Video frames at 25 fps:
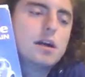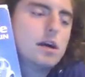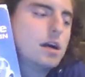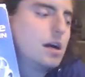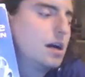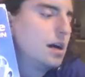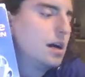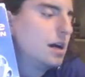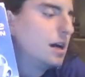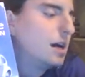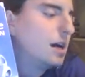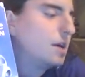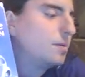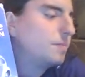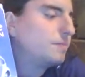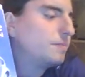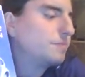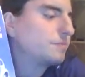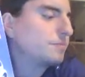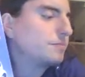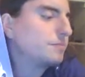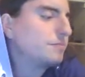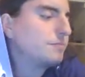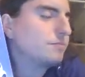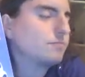
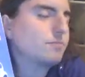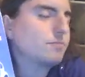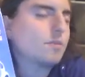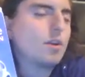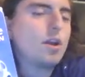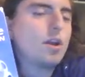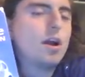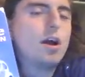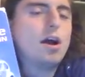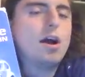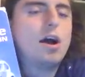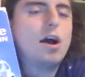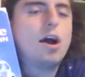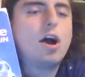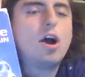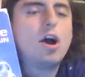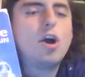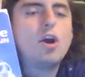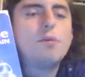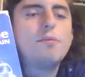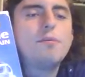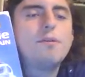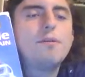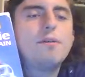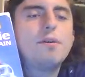
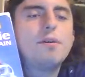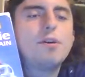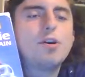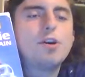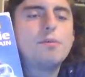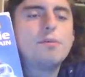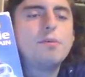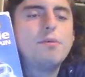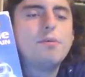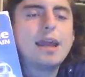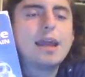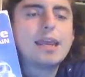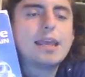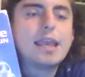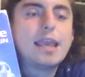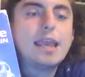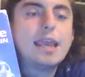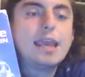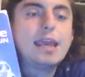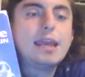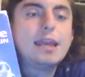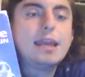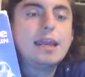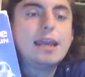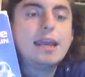Herbie Ride
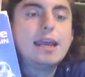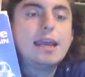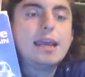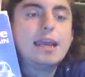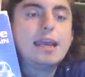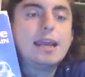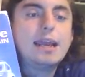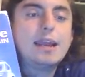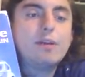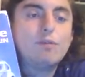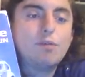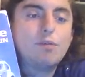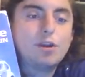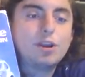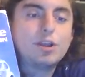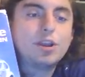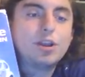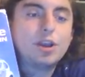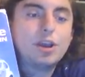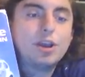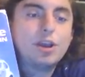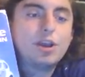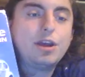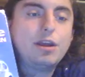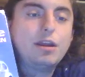Again is really
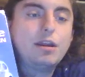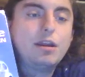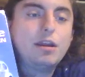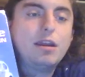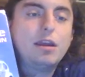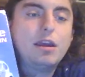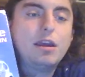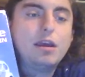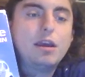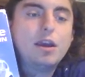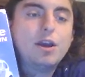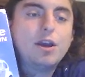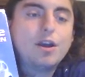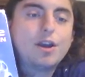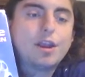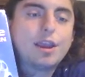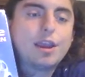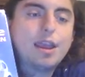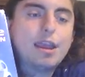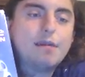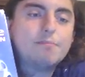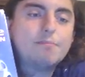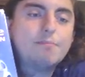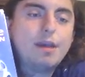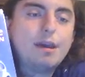good.
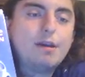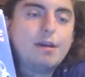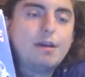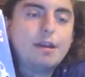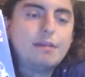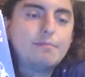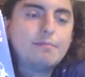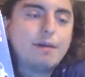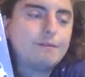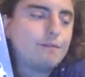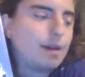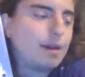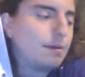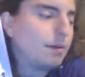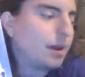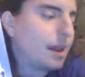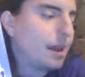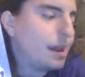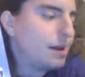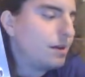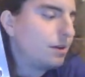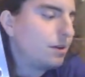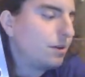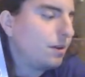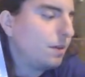Ken Berry, my favorite
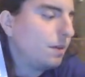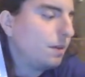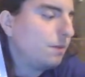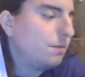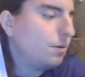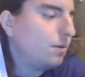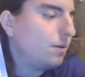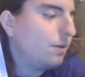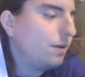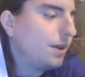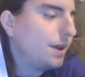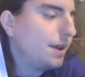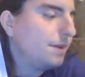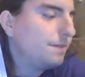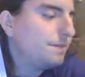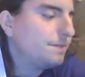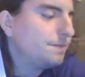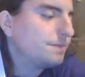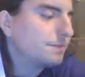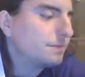character in the movie.